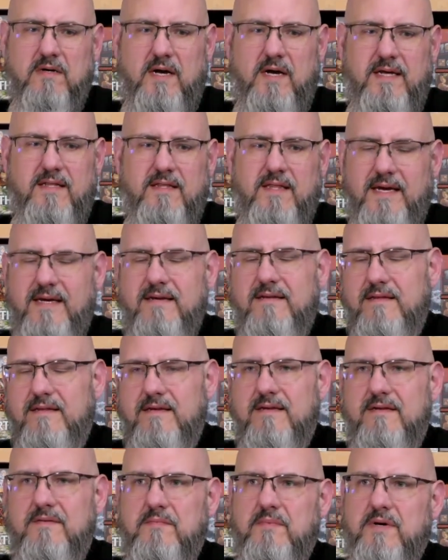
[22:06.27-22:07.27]
I liked
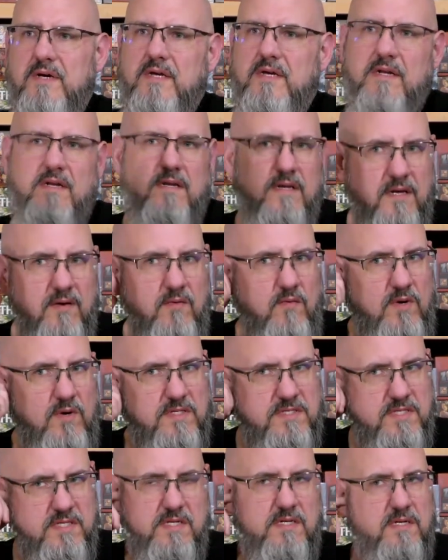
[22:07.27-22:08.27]
it, but it
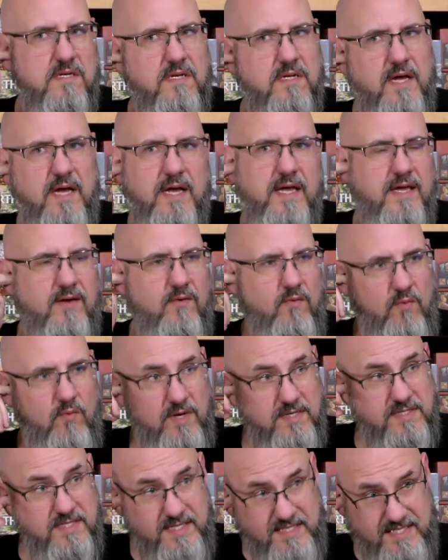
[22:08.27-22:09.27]
wasn't...
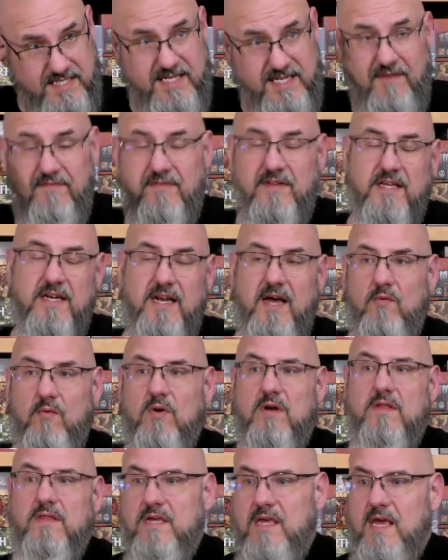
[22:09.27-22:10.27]
It's definitely not one
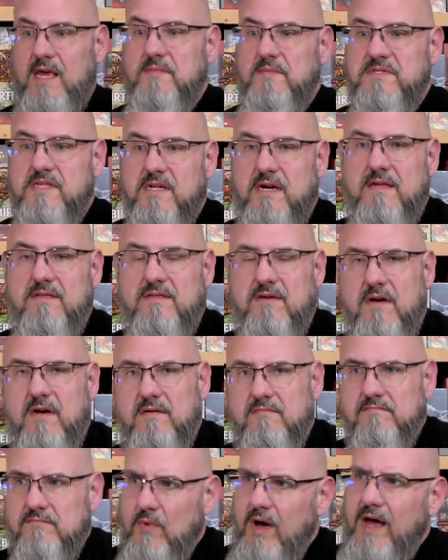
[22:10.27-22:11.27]
of the games that I
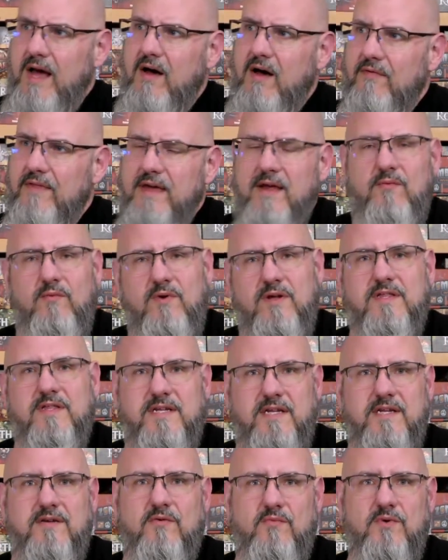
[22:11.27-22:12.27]
thought, wow, they really
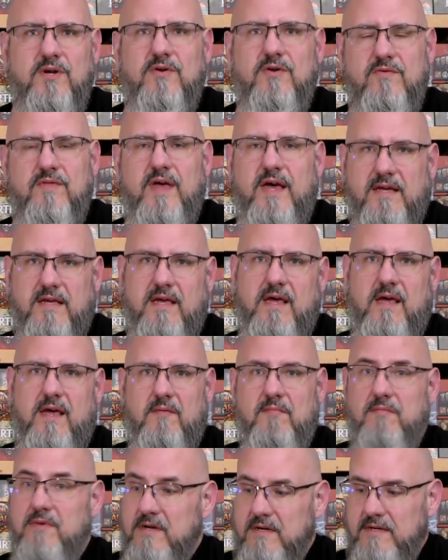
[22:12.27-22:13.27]
need to redo that
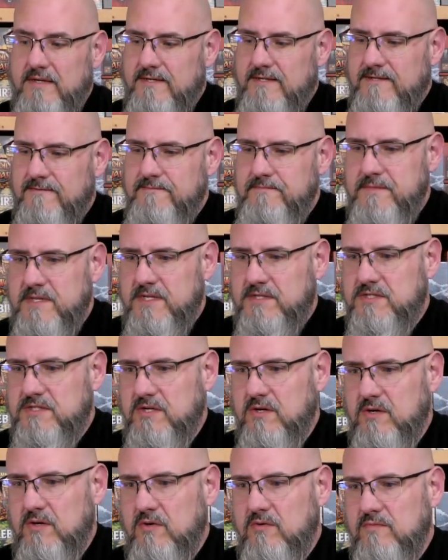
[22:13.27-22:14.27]
game.
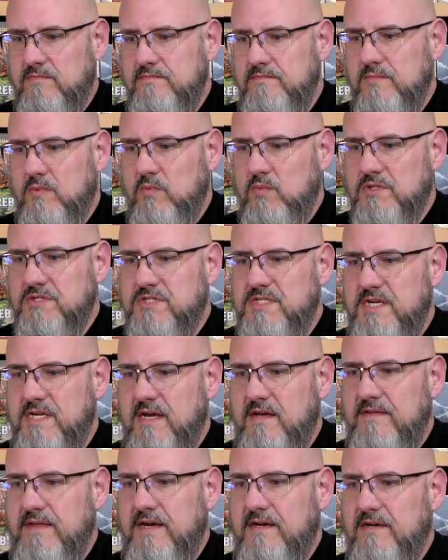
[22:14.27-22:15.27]
So we'll see
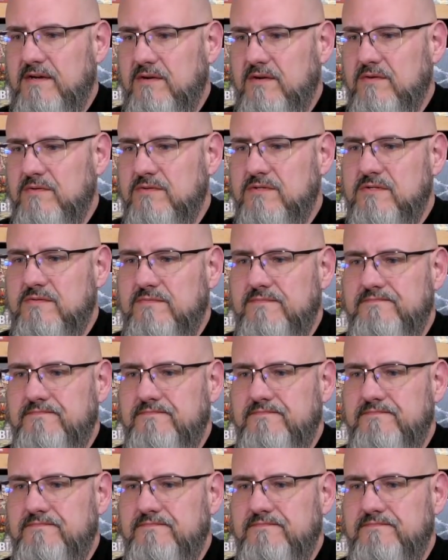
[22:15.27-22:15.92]
how that goes.